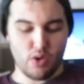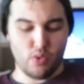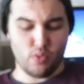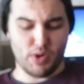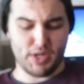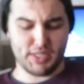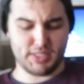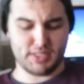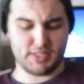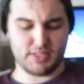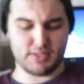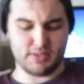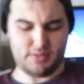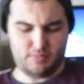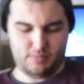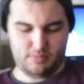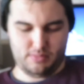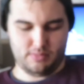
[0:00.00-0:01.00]
What is
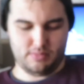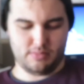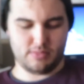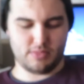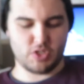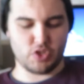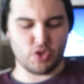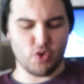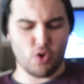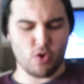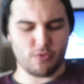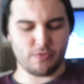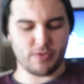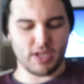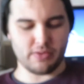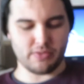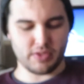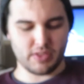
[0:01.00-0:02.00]
your
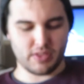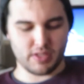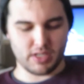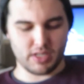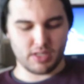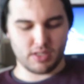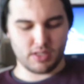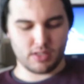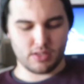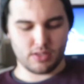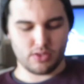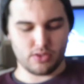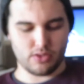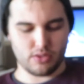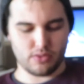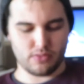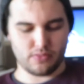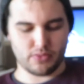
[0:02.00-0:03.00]
favorite thing
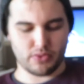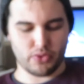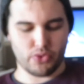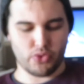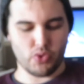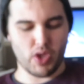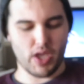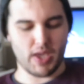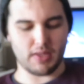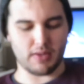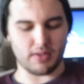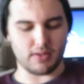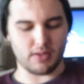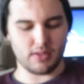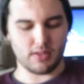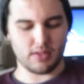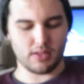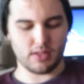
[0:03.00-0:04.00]
you've created?